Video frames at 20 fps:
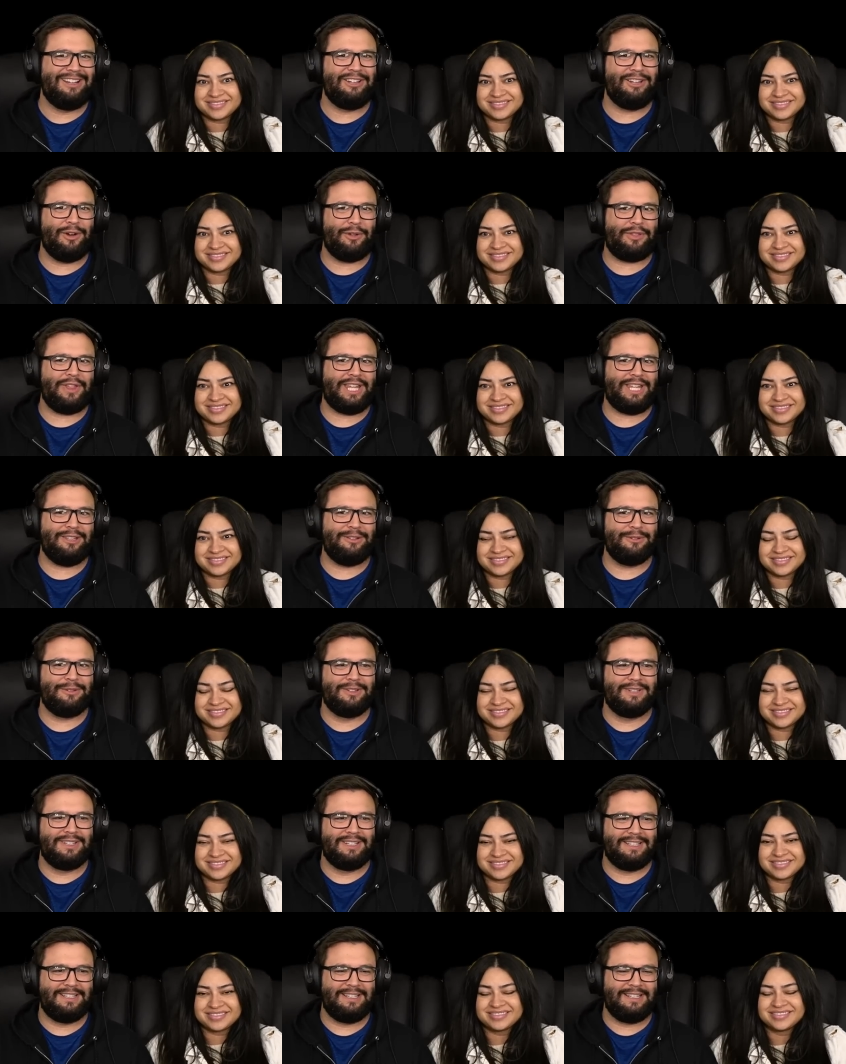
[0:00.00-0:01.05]
Speaker 1: No, thank you.
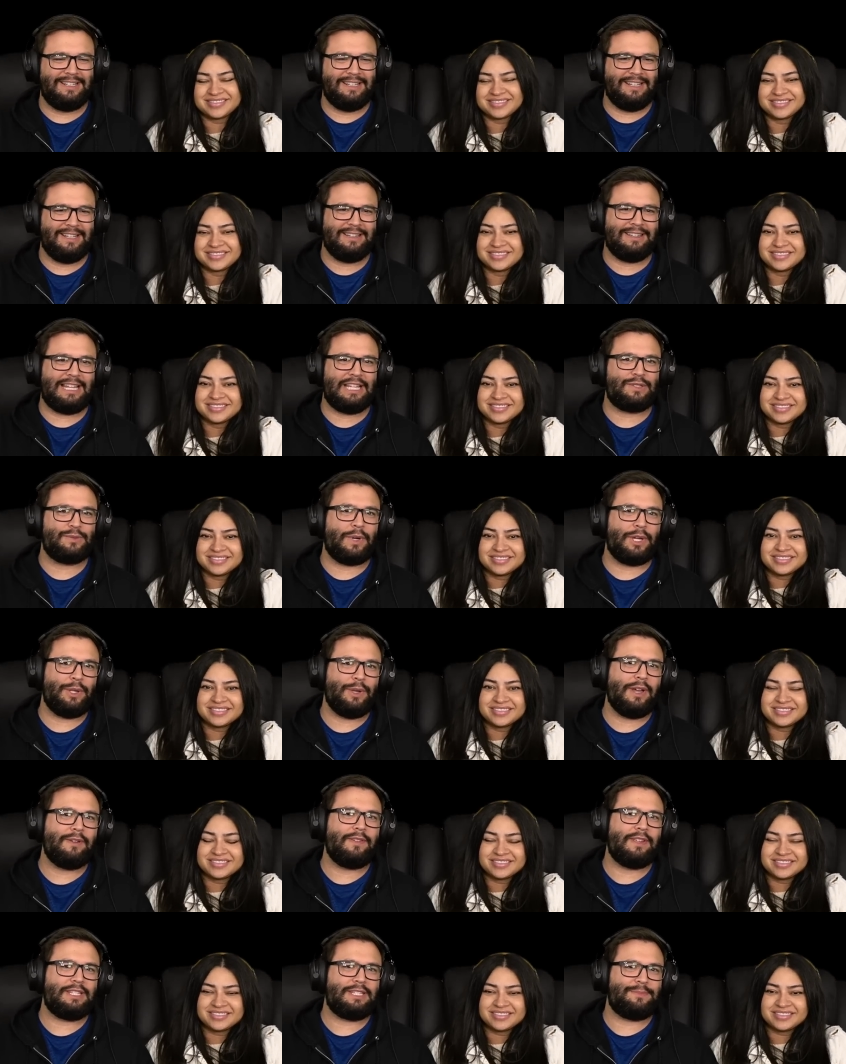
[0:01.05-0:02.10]
That's why you
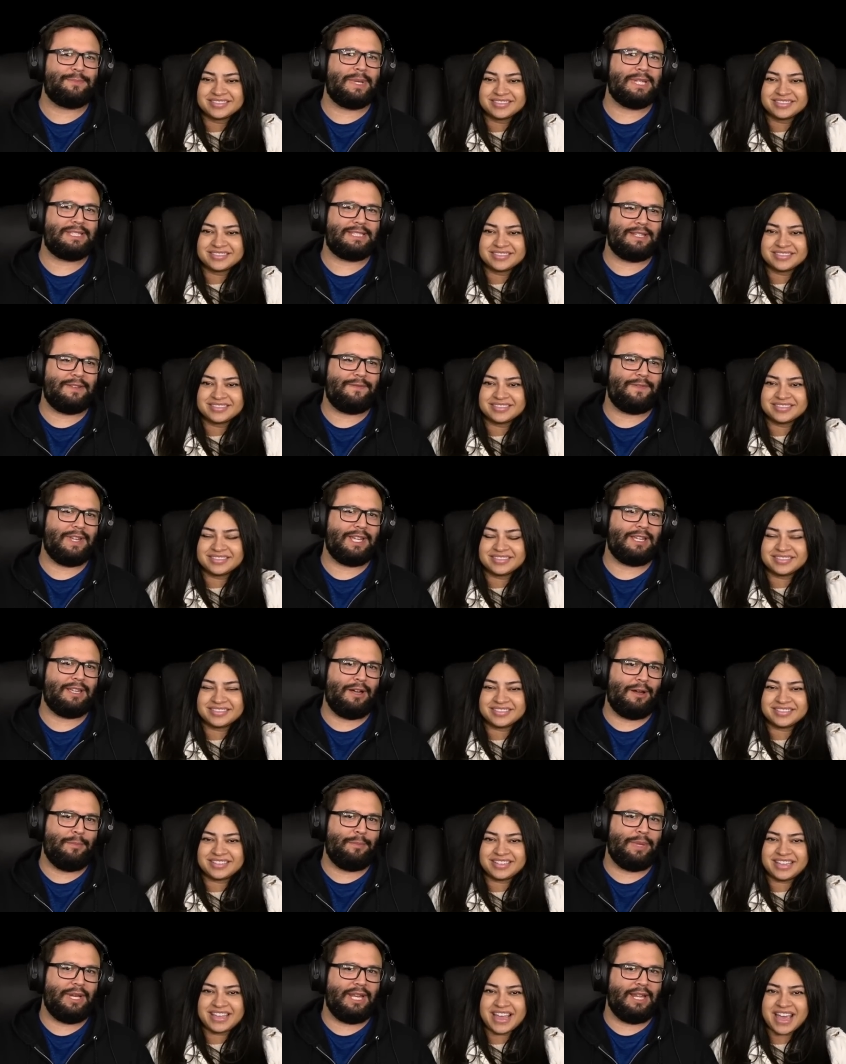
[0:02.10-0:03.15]
have a specific
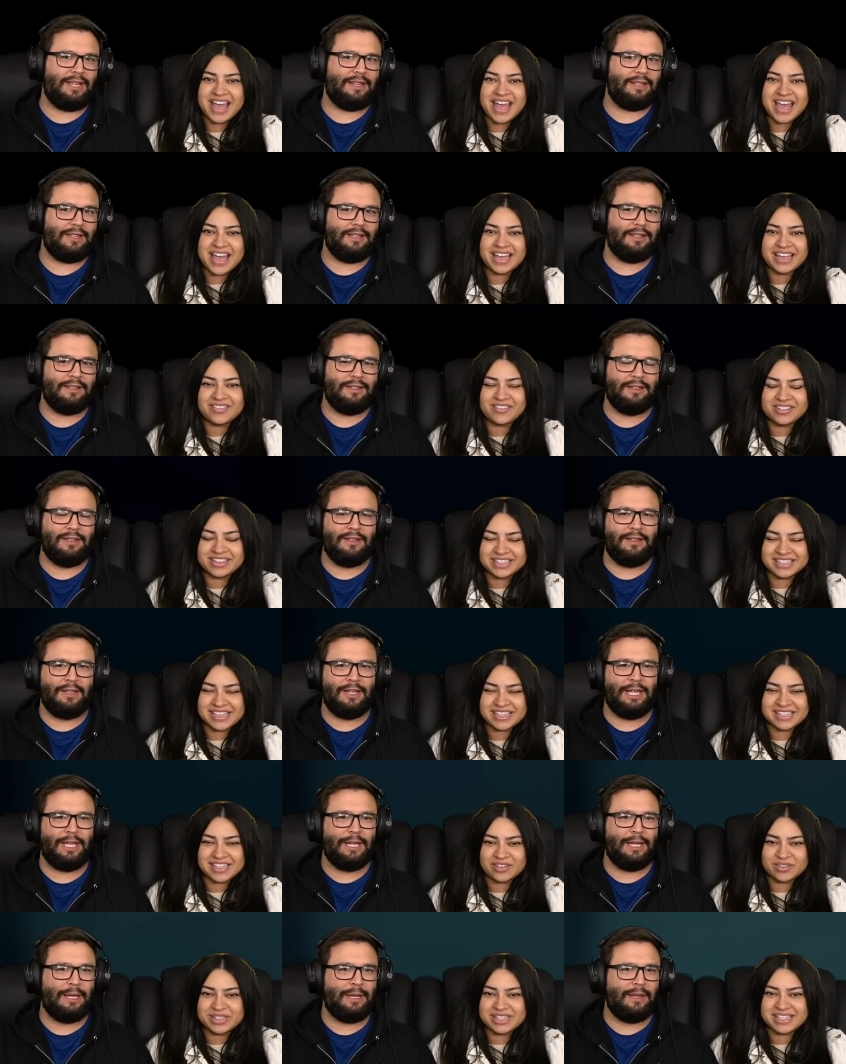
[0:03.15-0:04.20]
company.
Speaker 2: Yeah, because that
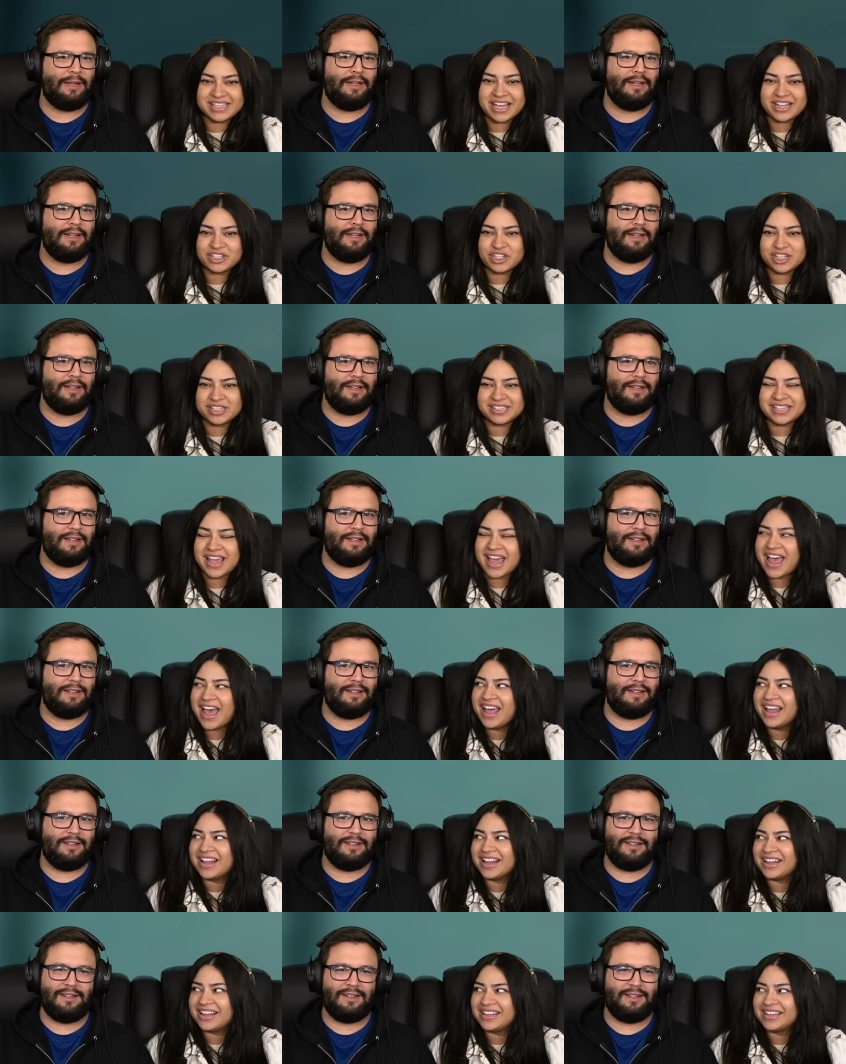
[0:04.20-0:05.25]
sounds sketchy as
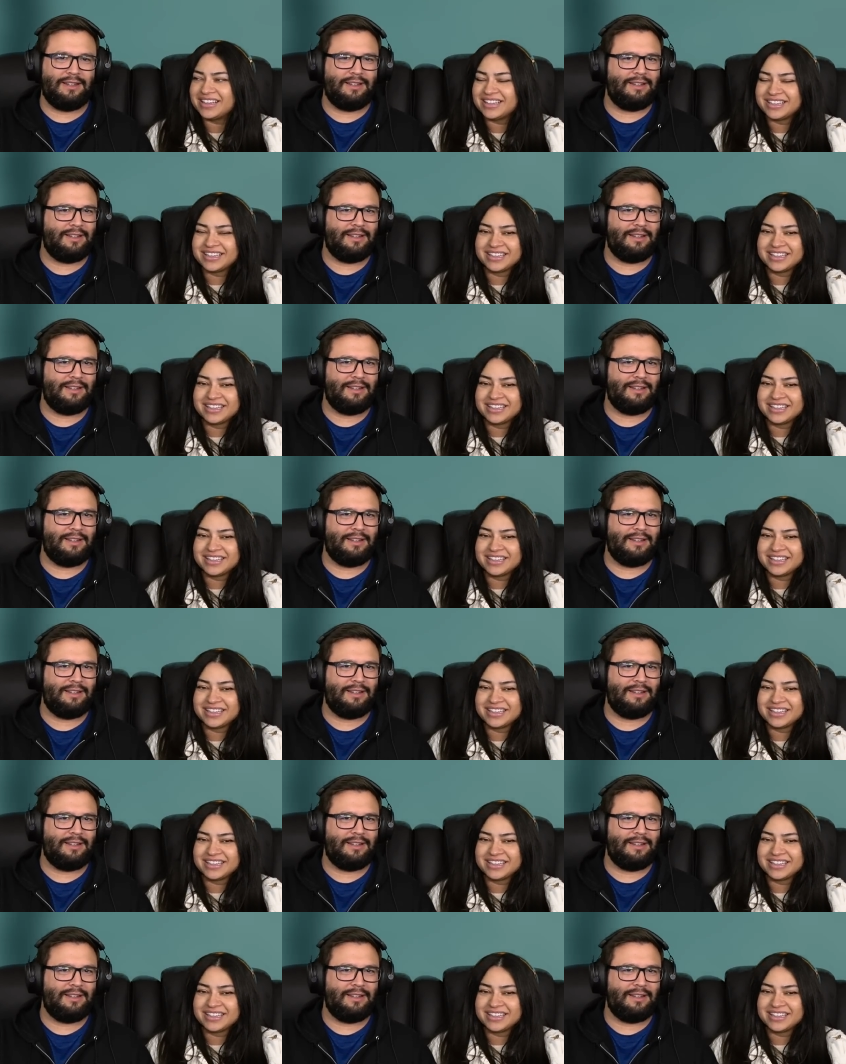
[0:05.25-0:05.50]
hell.